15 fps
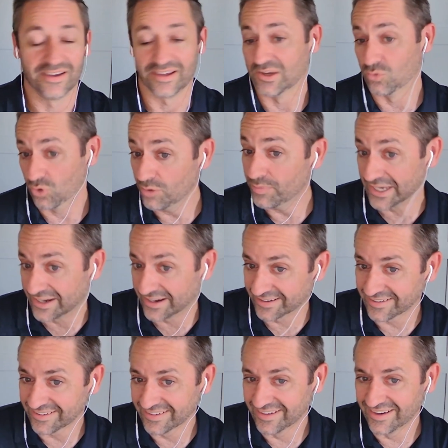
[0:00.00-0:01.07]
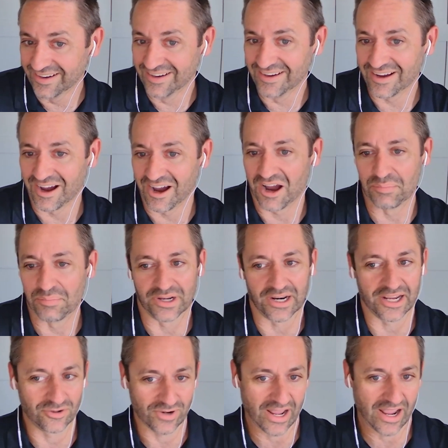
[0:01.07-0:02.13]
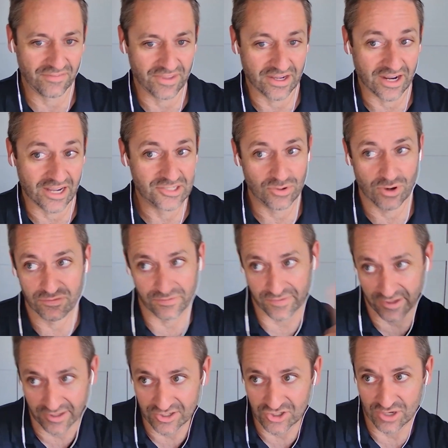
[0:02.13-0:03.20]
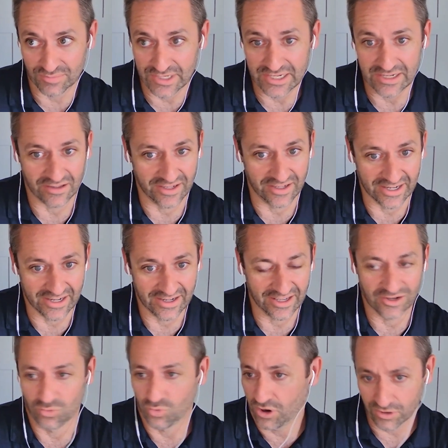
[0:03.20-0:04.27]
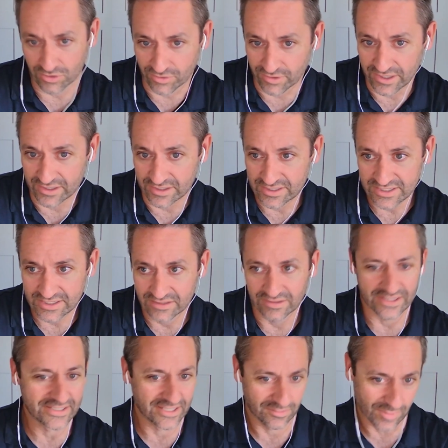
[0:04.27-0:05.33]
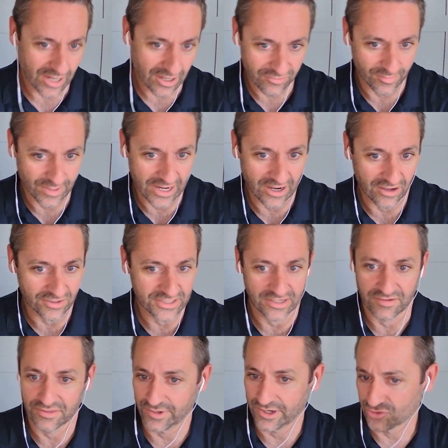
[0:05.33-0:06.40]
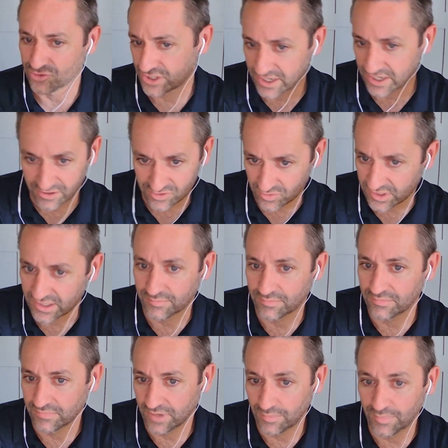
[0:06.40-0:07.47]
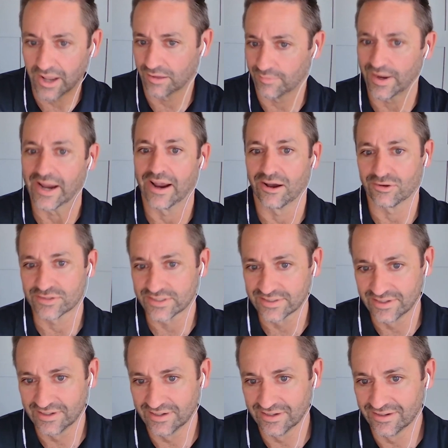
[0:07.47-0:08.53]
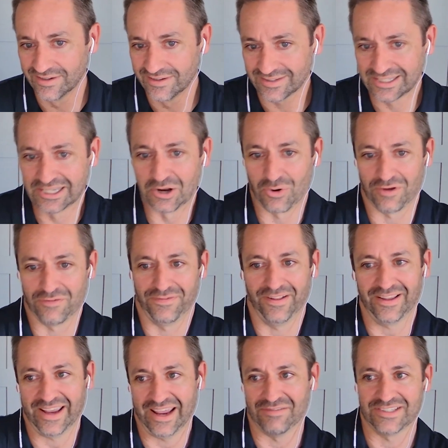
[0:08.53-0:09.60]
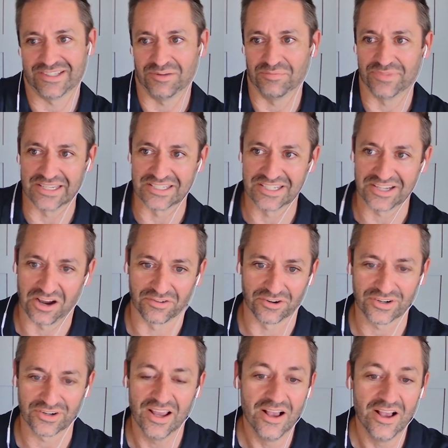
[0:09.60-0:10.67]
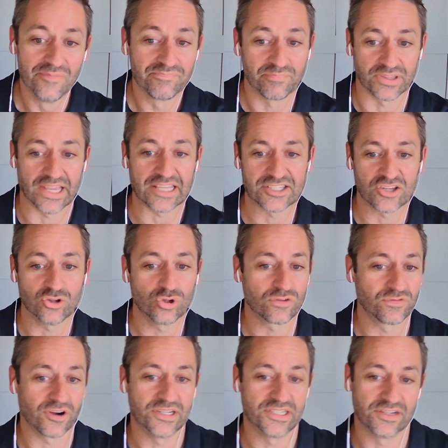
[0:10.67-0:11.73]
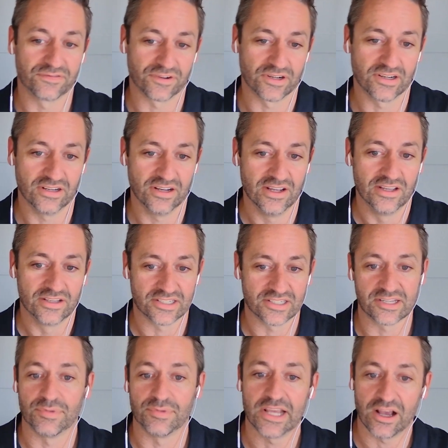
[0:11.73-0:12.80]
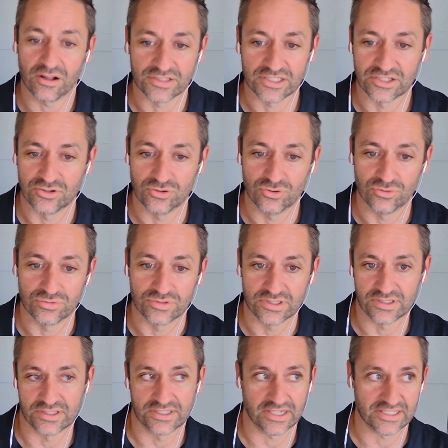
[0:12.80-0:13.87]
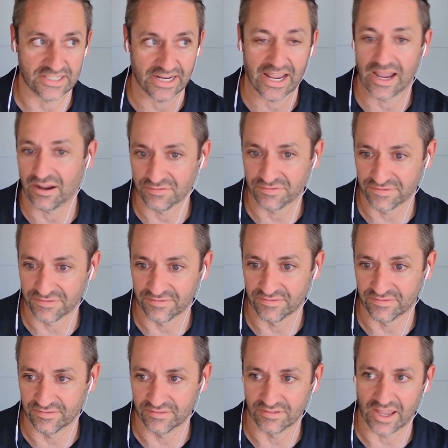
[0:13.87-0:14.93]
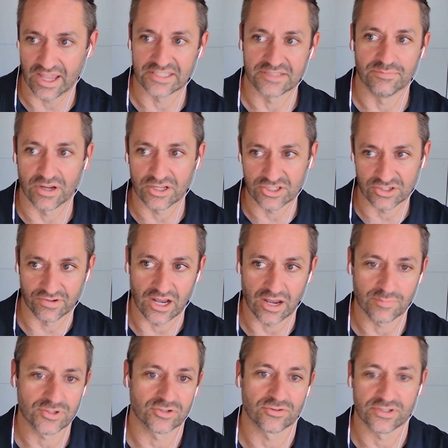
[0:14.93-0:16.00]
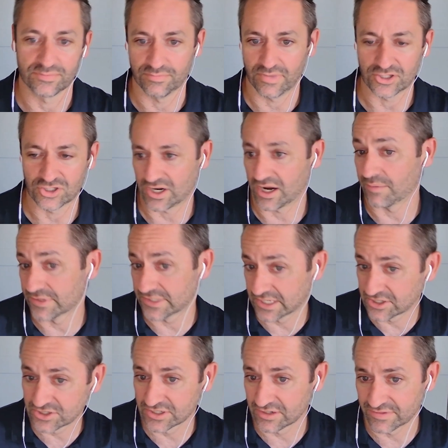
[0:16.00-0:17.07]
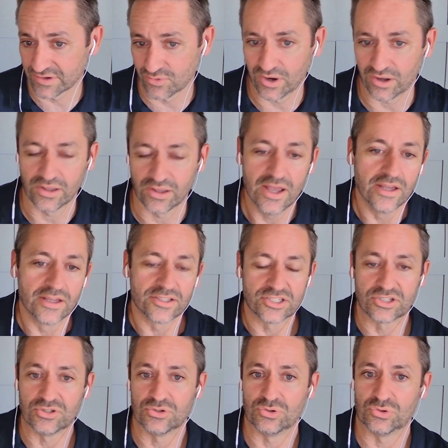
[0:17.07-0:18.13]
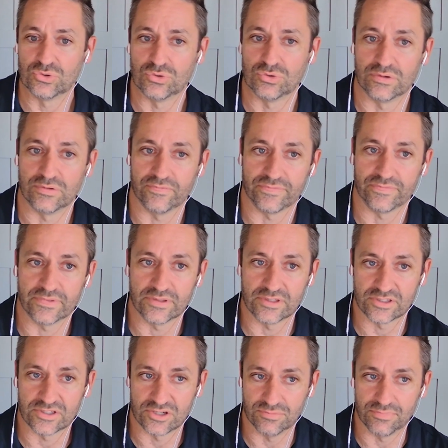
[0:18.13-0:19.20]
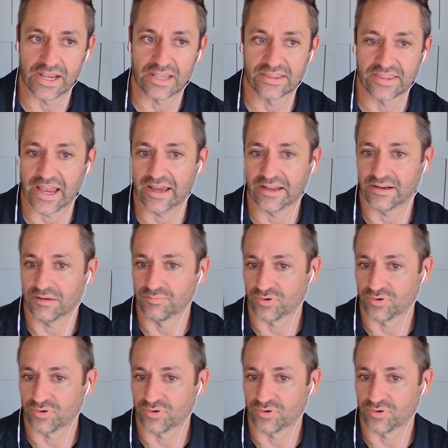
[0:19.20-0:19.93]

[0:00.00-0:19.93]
it will be here, but I don't have that. I do have a Village MD clinic in a Walgreens less than a mile from my house. I have 3 urgent cares within a mile of my house. So I feel like I have some things covered, but that's going to look very different to somebody else who doesn't have as much of an option or as much competition, if you will, to make that a